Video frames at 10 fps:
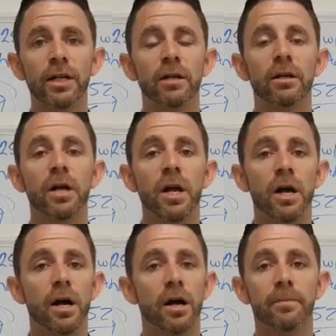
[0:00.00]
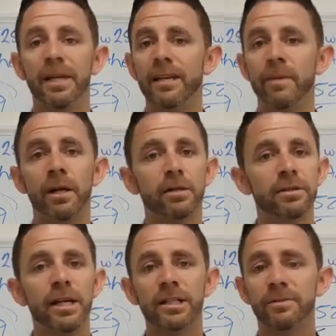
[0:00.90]
here. Email,
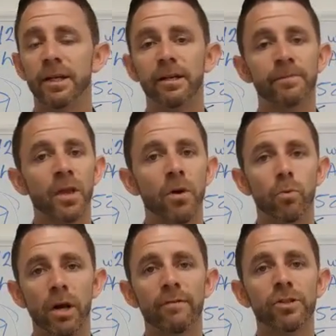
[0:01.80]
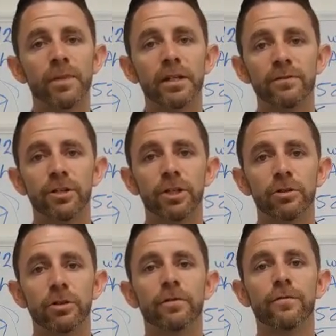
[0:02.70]
text me, whatever is best for
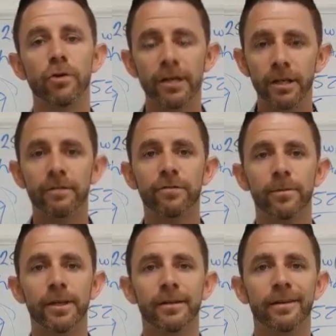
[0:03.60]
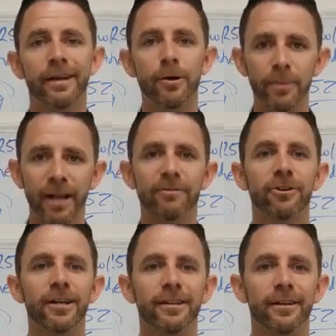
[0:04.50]
you. Look forward to hearing from you and hope you have a
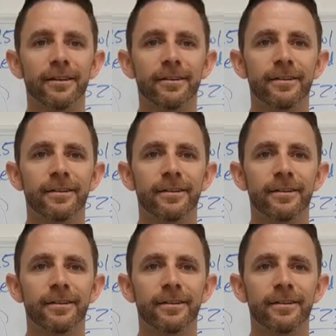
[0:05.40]
great day.